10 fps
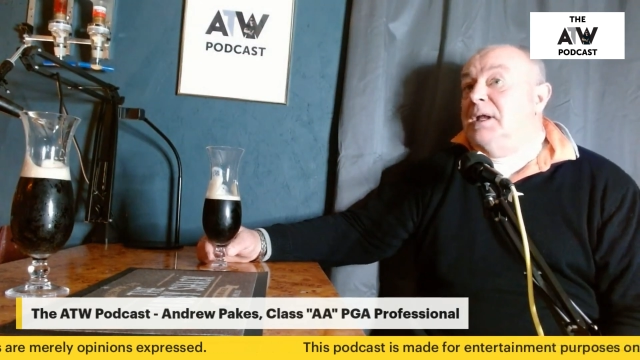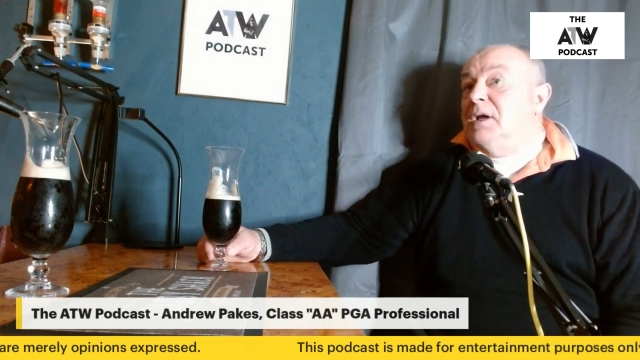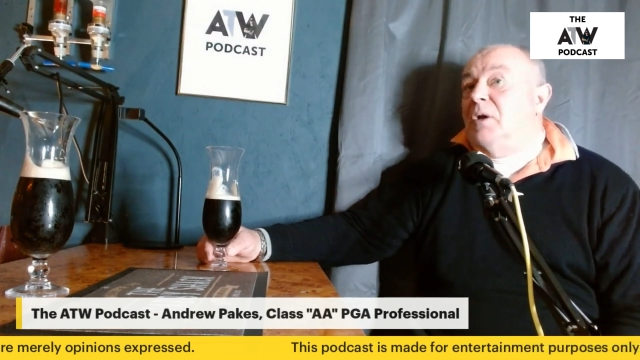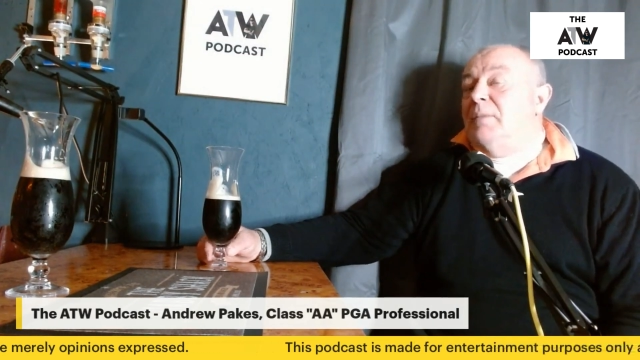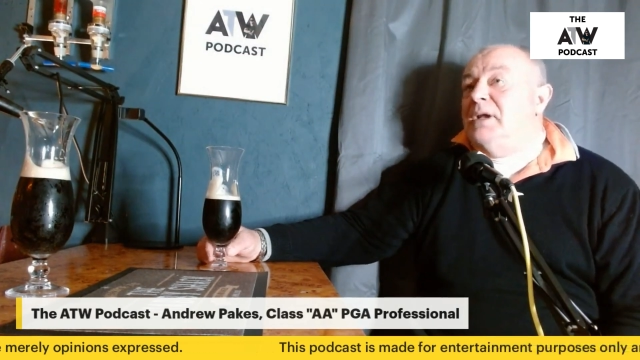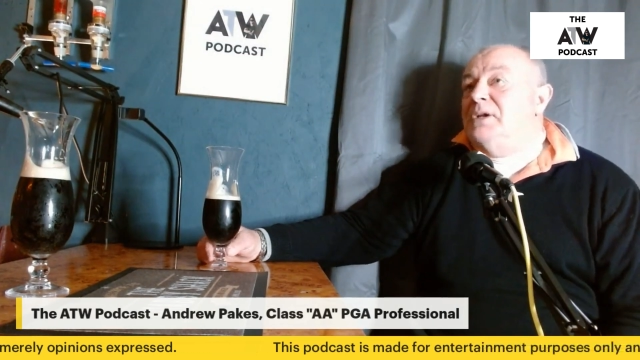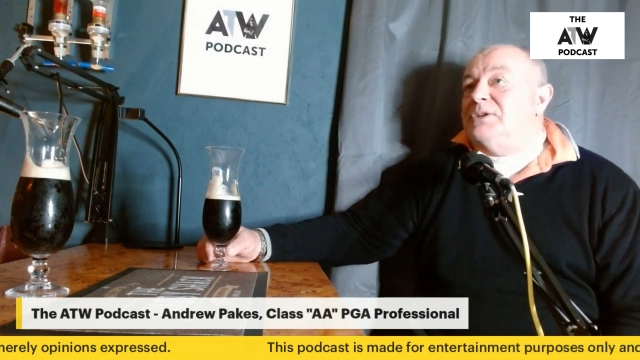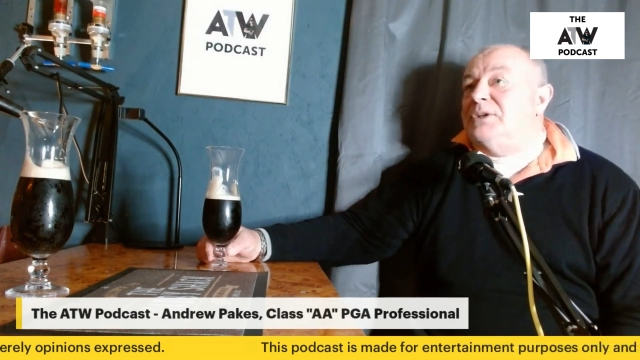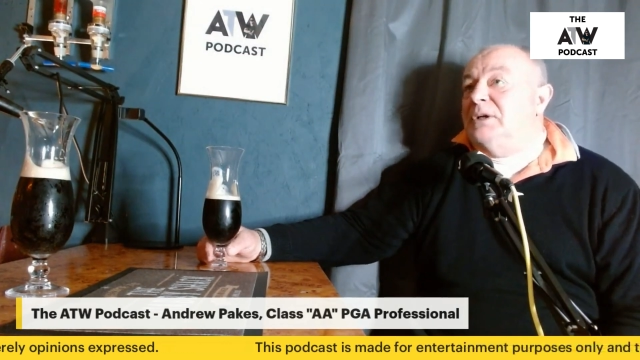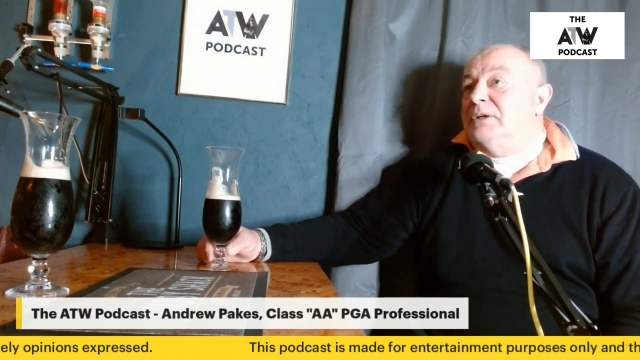a
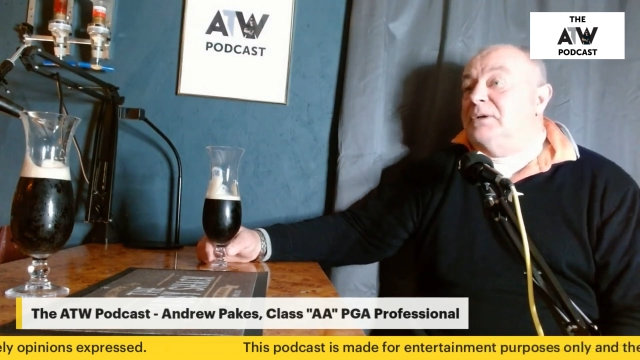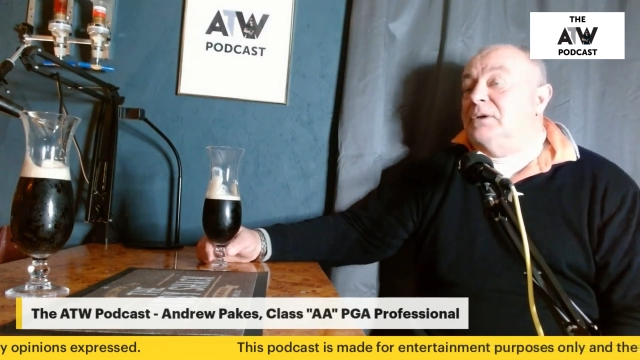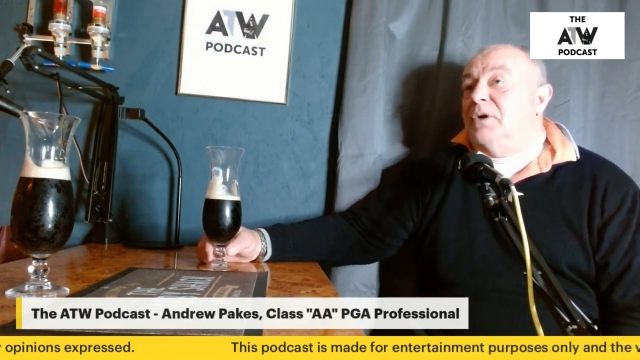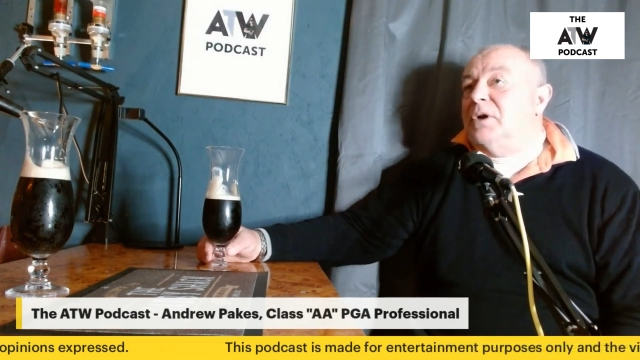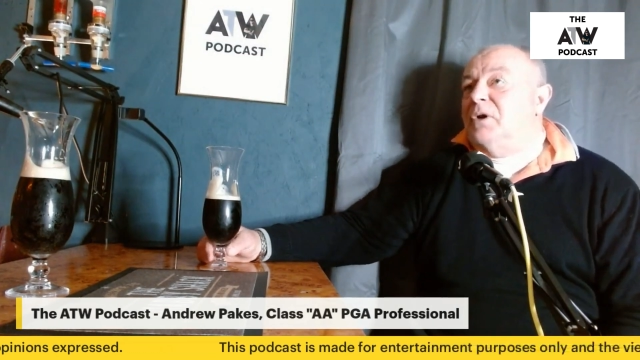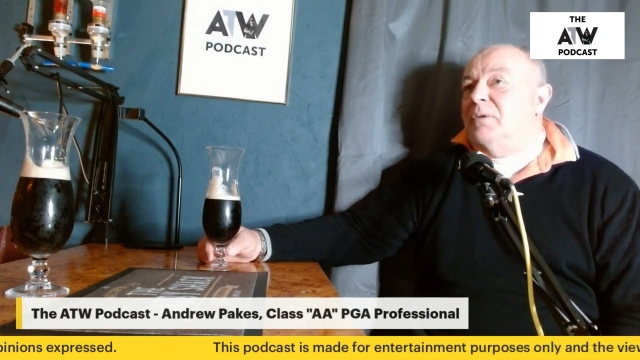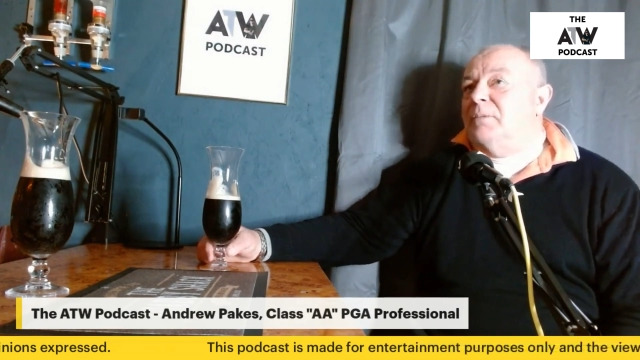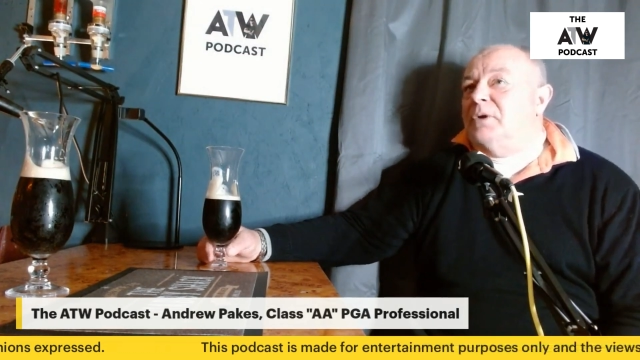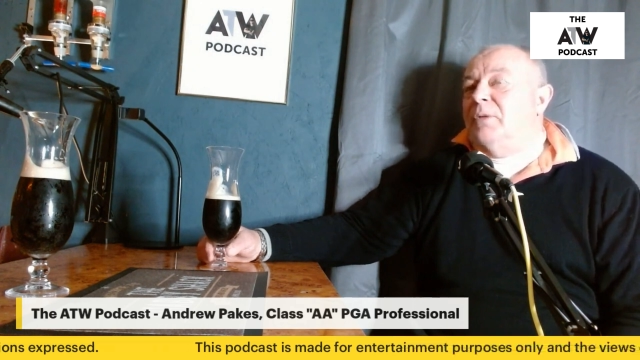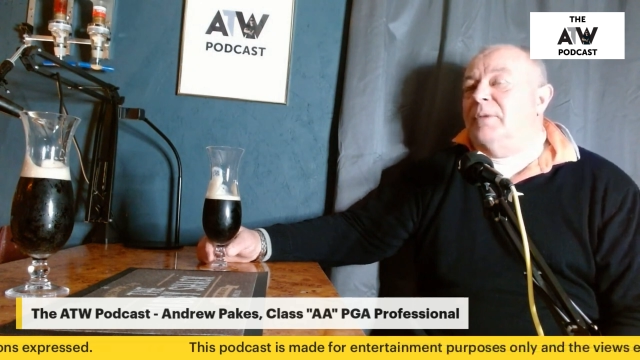got a
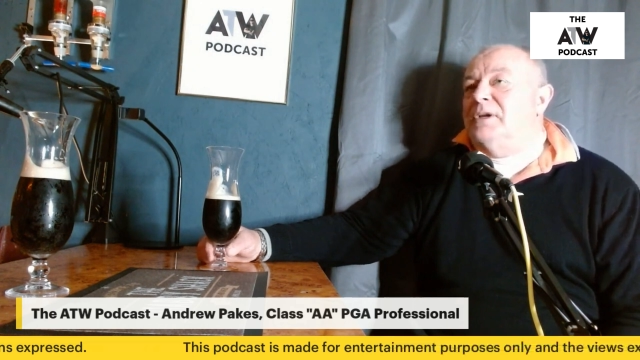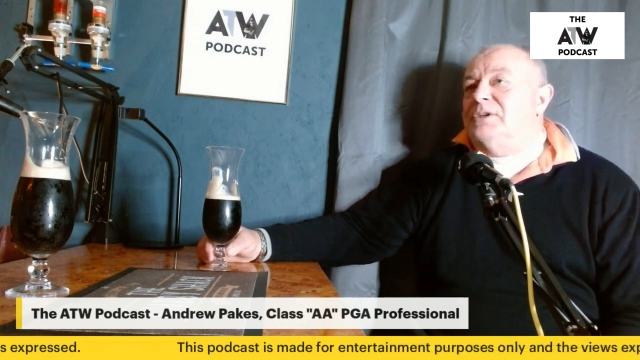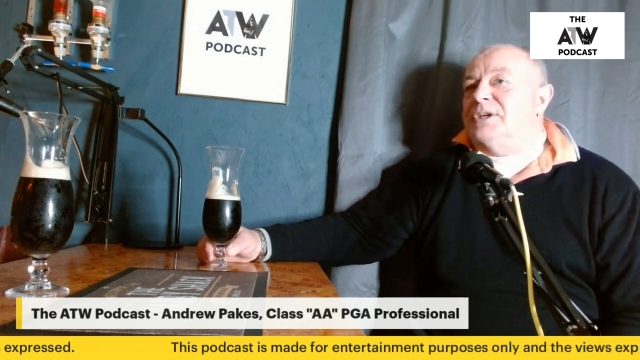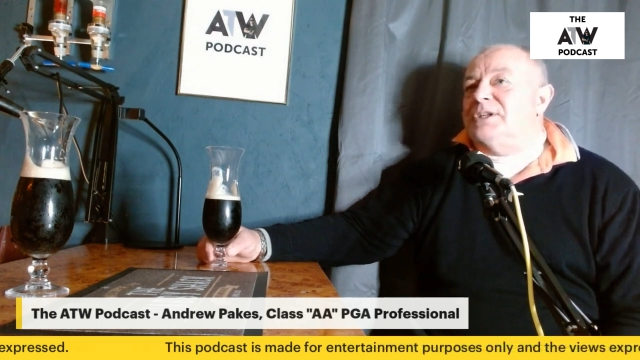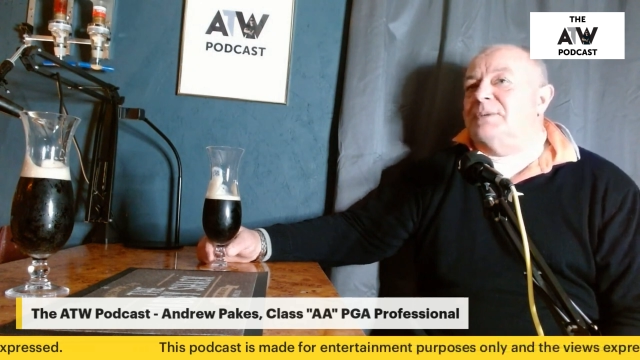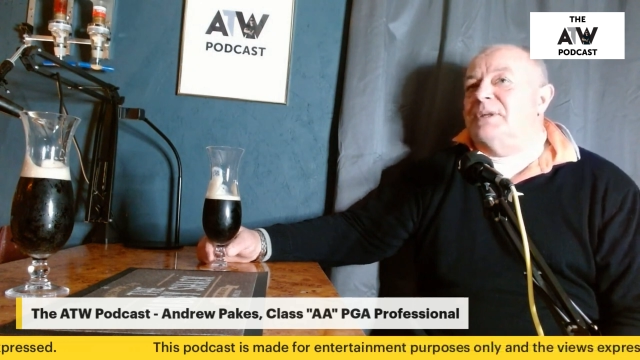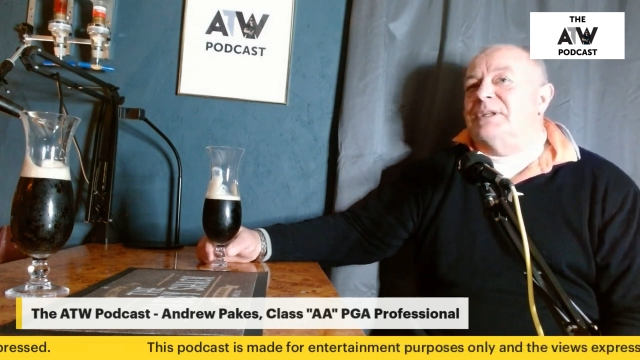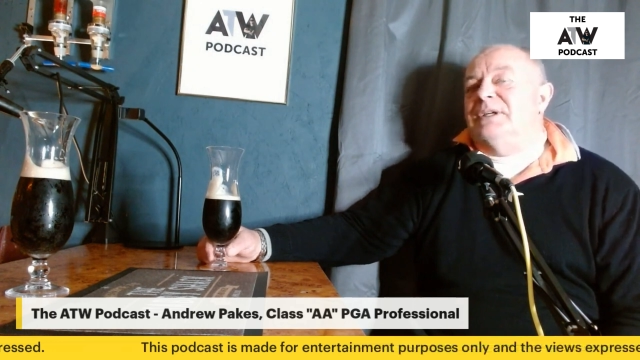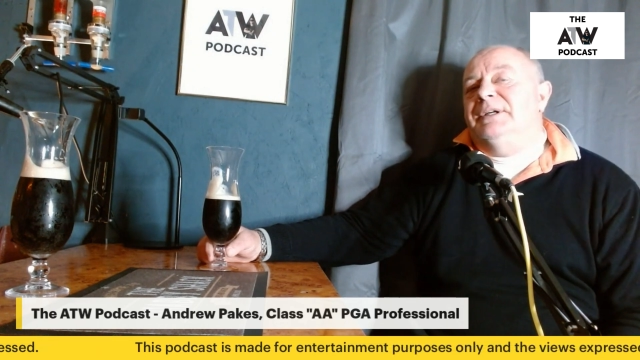common interest with.